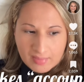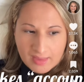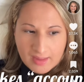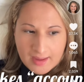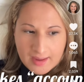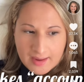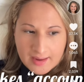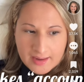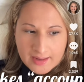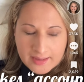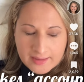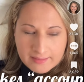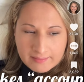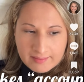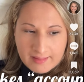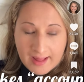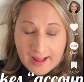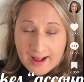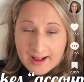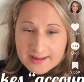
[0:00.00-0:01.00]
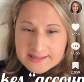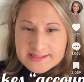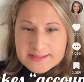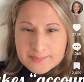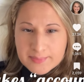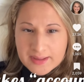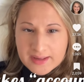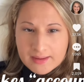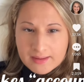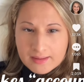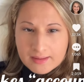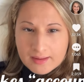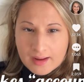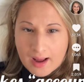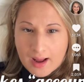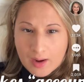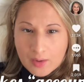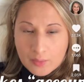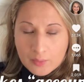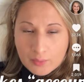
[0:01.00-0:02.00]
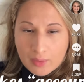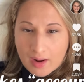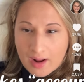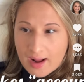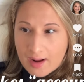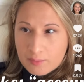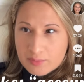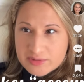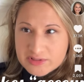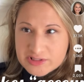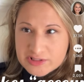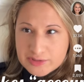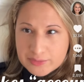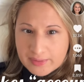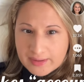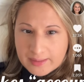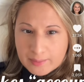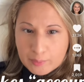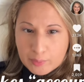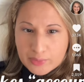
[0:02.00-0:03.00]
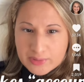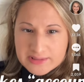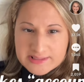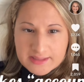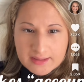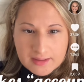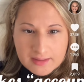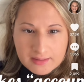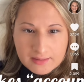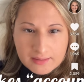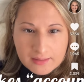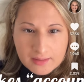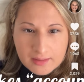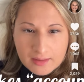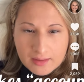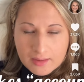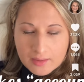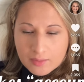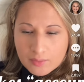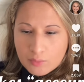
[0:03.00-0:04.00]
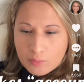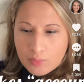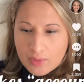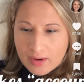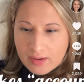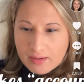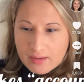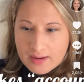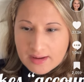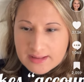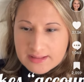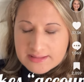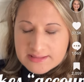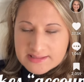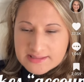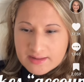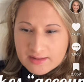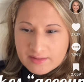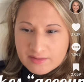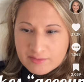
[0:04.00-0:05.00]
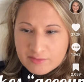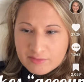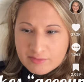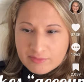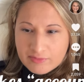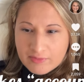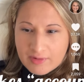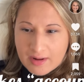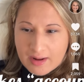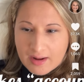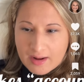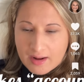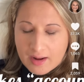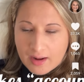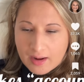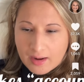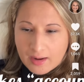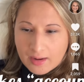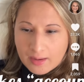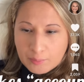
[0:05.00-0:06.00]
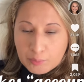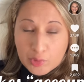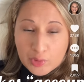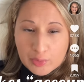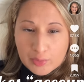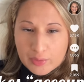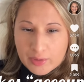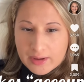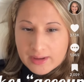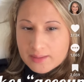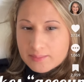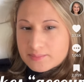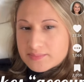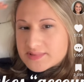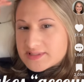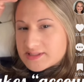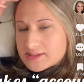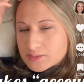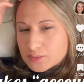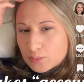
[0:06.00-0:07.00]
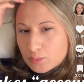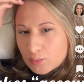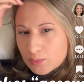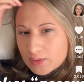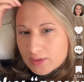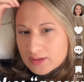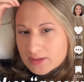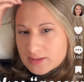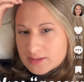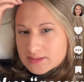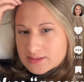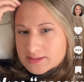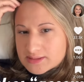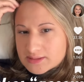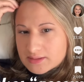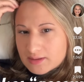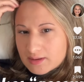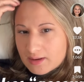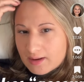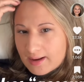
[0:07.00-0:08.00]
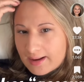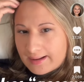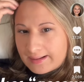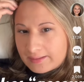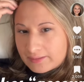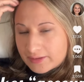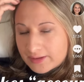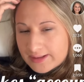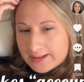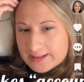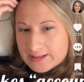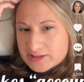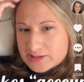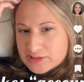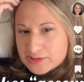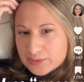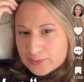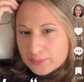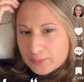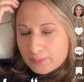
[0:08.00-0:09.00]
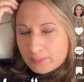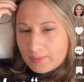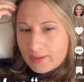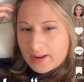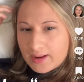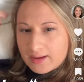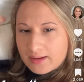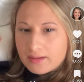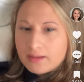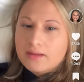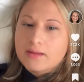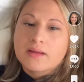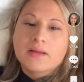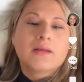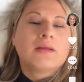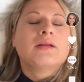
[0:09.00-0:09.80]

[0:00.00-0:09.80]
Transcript: and they asked me how I was doing in prison, what kinds of programs was I entered into, like